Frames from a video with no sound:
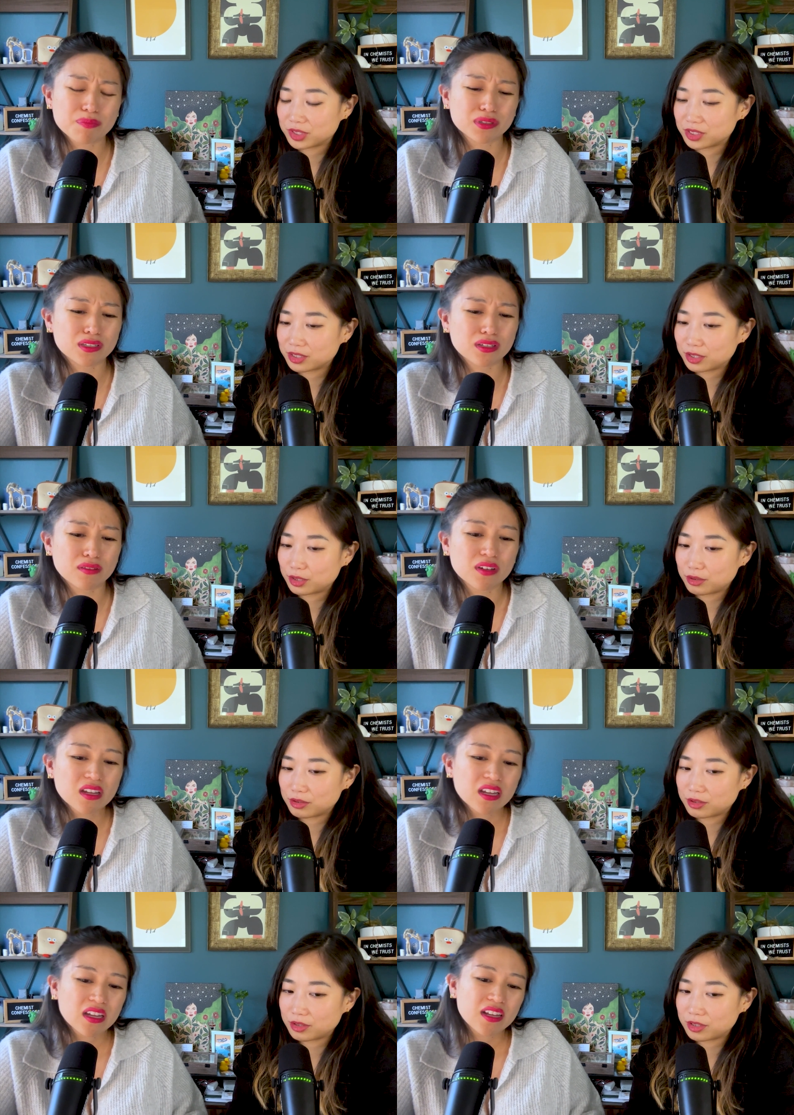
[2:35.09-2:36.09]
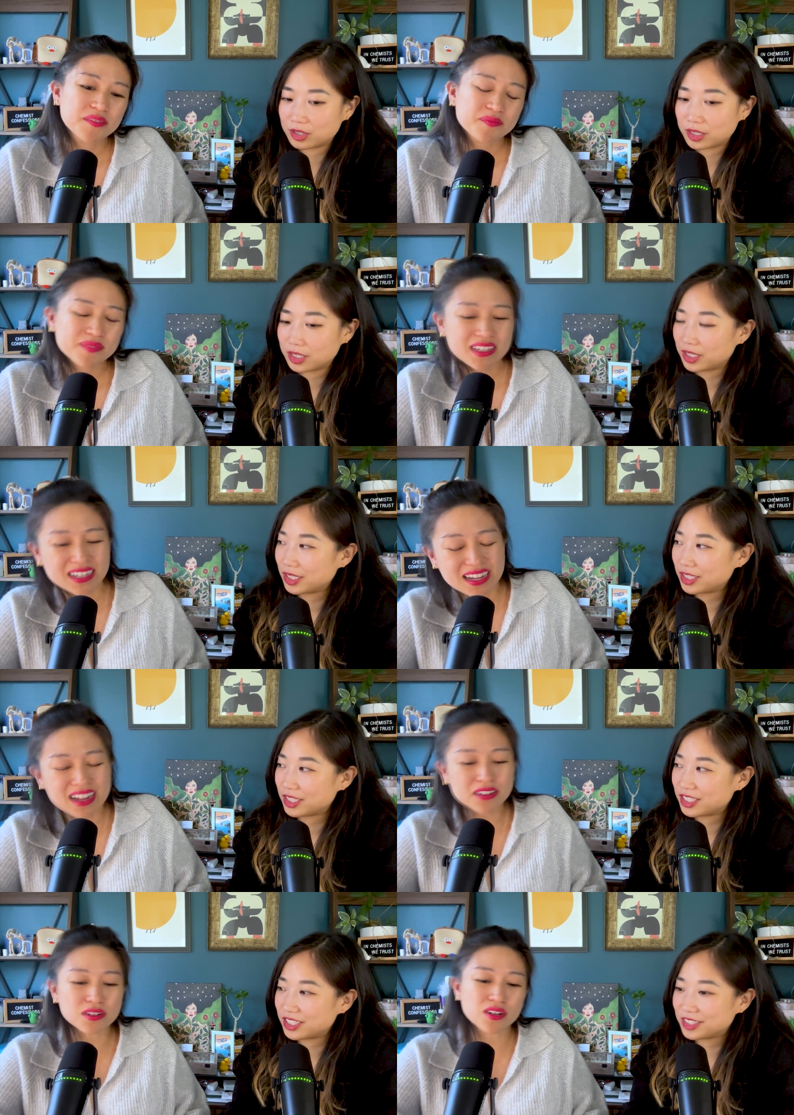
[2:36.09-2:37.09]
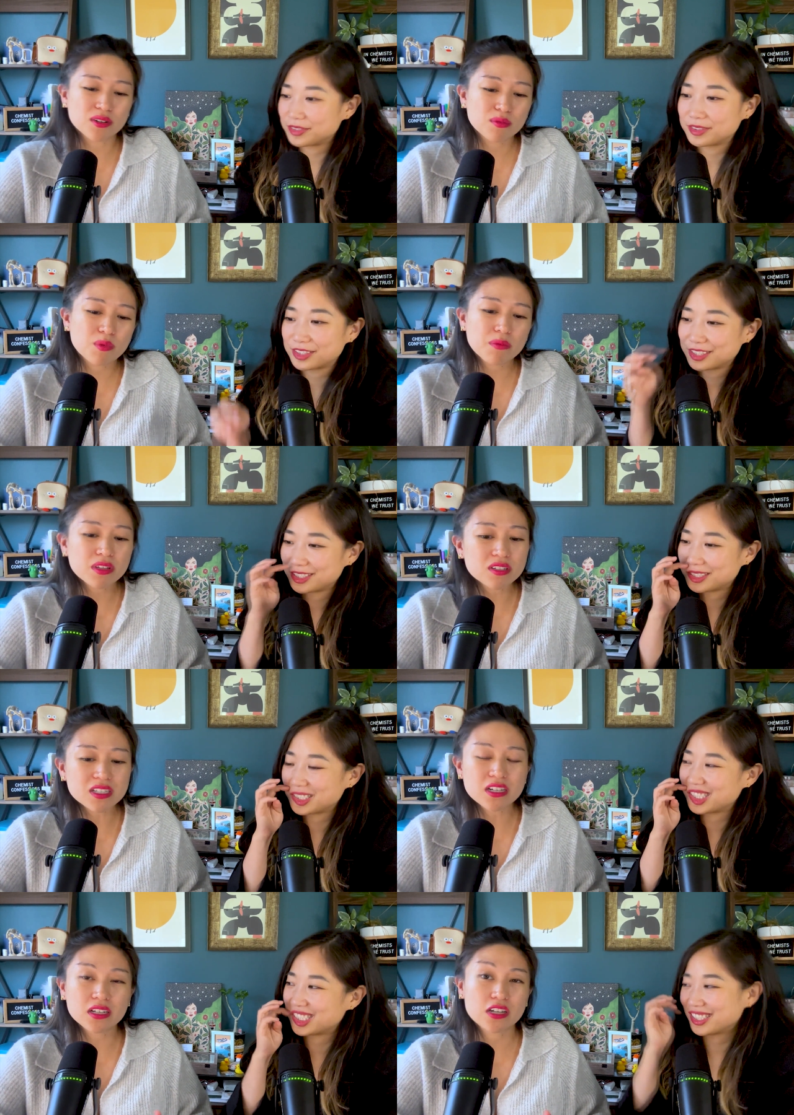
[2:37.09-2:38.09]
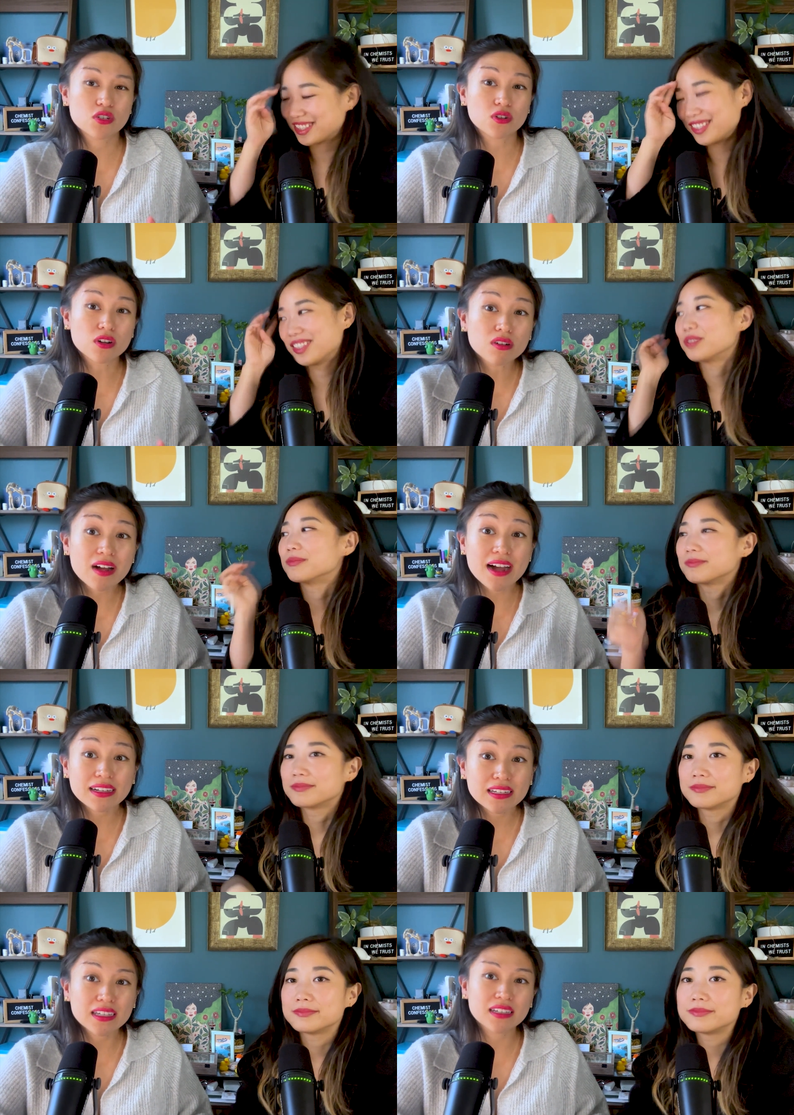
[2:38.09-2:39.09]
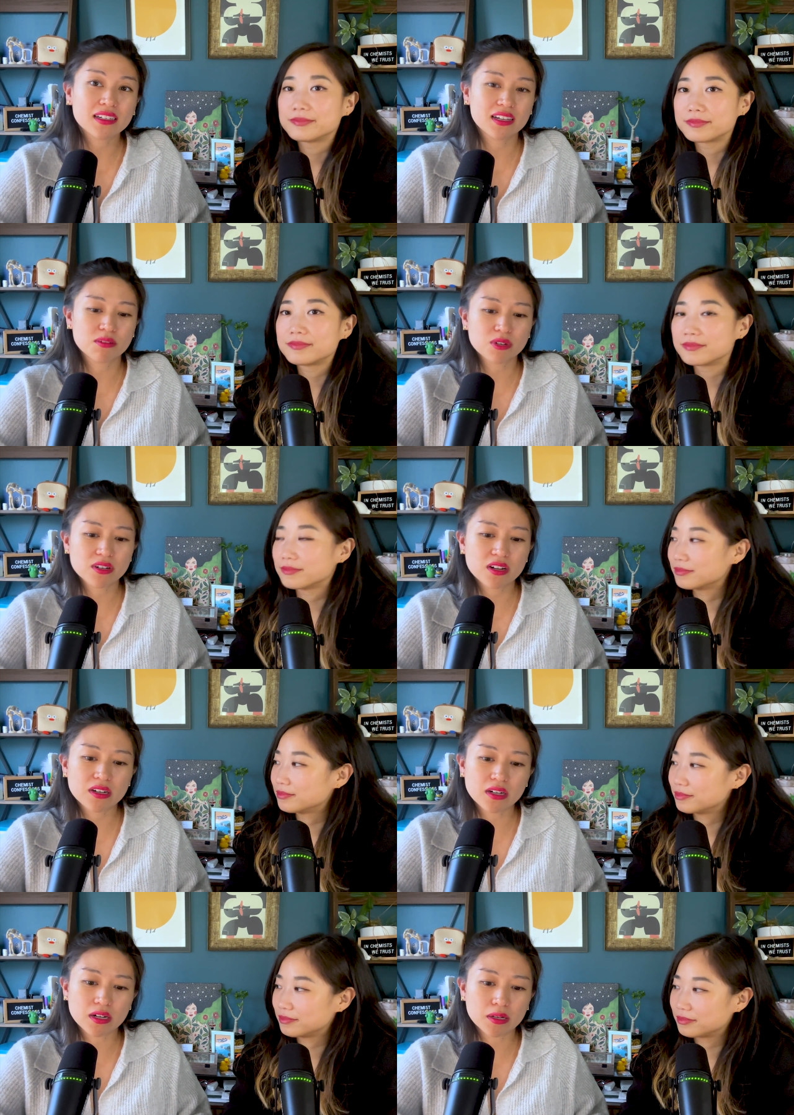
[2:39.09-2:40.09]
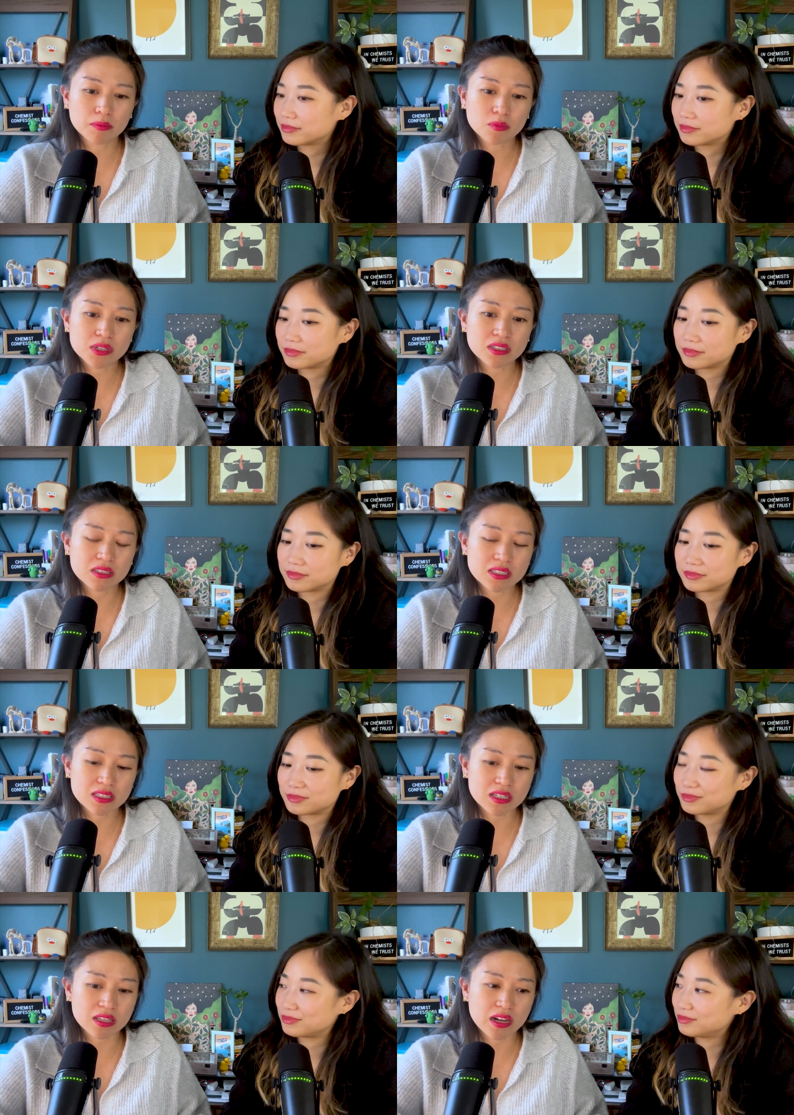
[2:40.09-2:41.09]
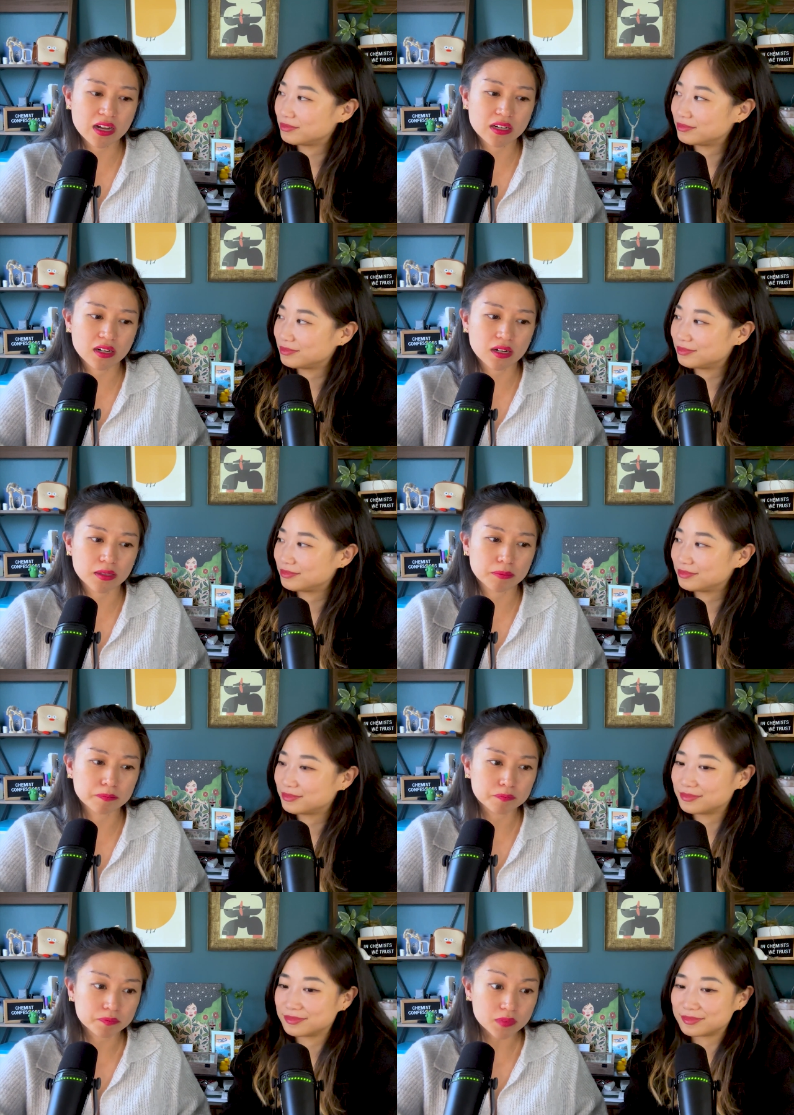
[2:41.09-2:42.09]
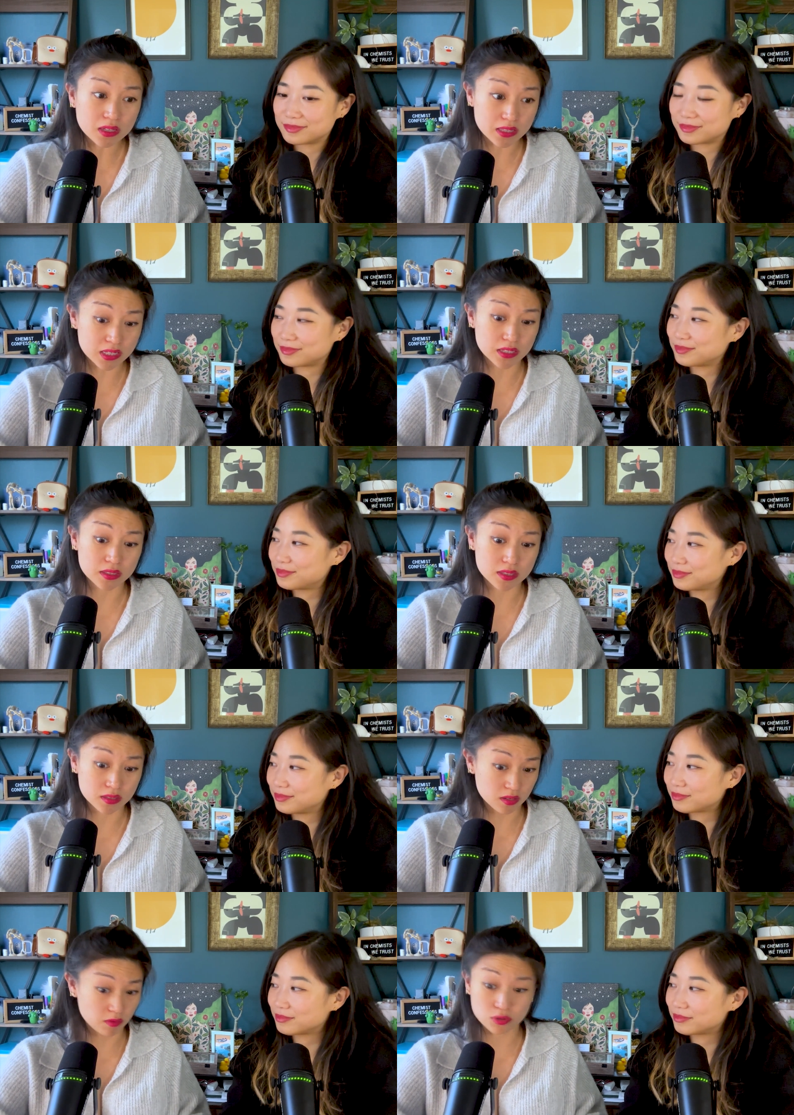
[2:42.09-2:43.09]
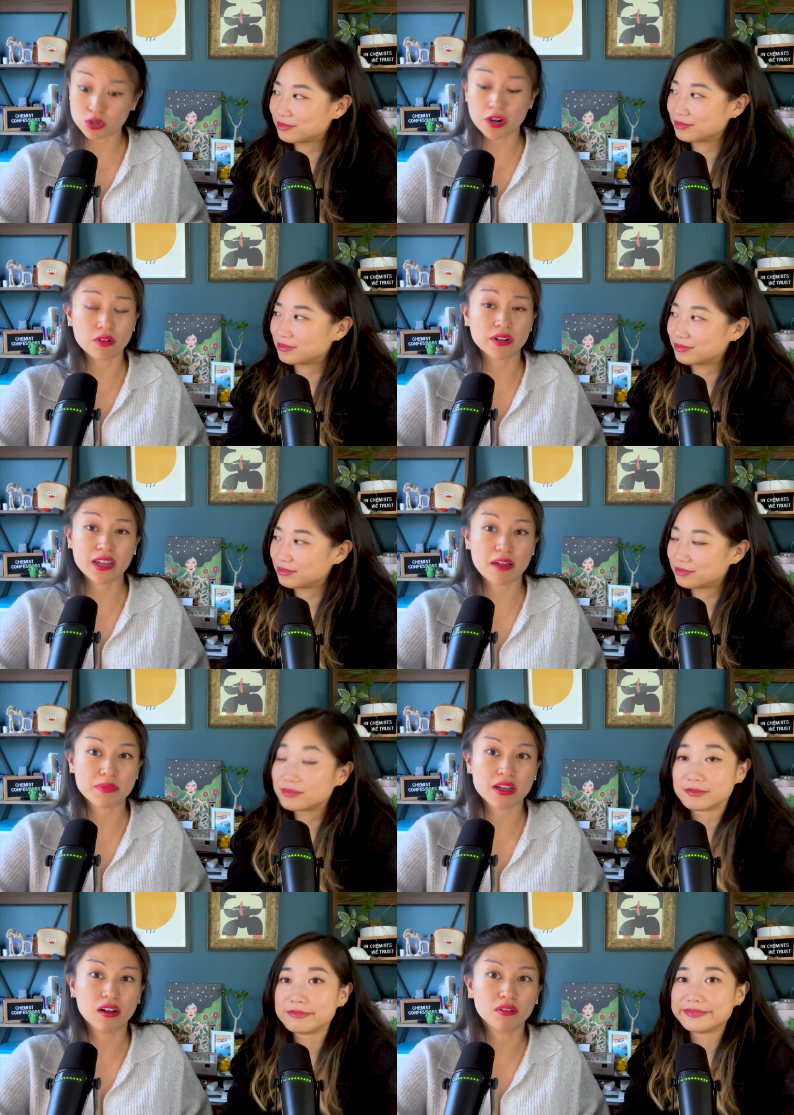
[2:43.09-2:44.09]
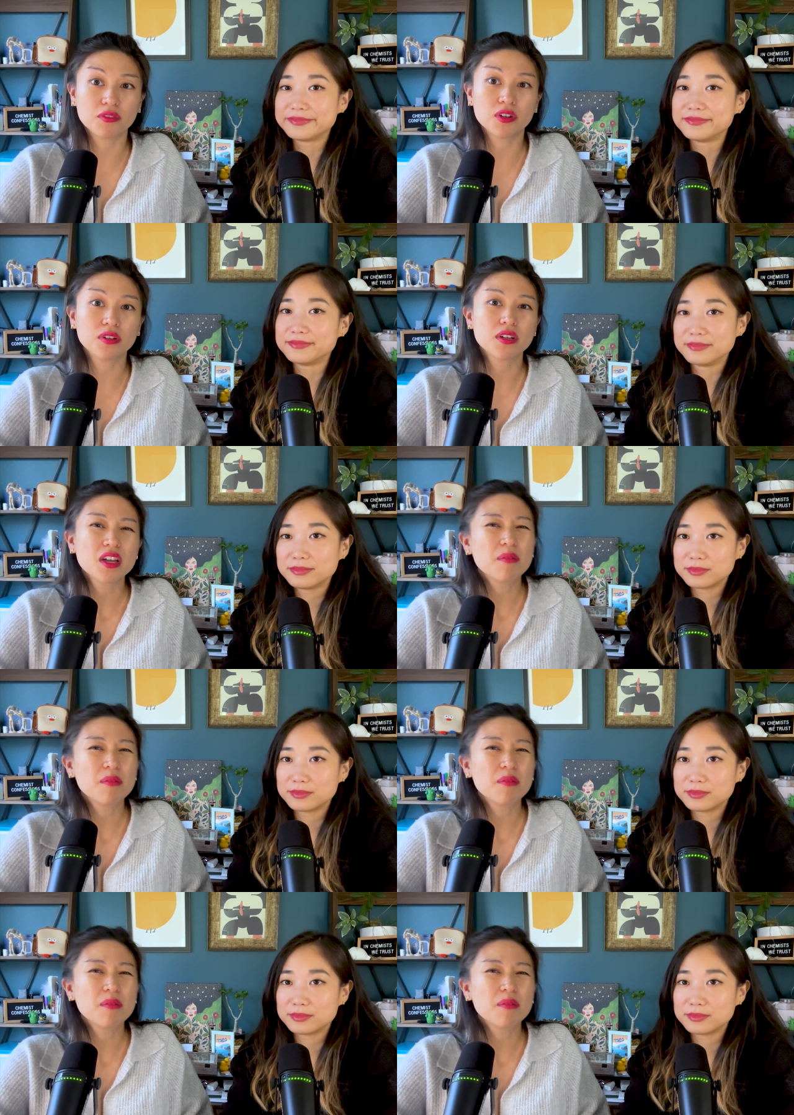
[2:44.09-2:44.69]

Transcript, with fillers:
Speaker 1: believe I don't know. When we looked at like truncal acne and whatnot, um, we did see that these tretinoin can be helpful.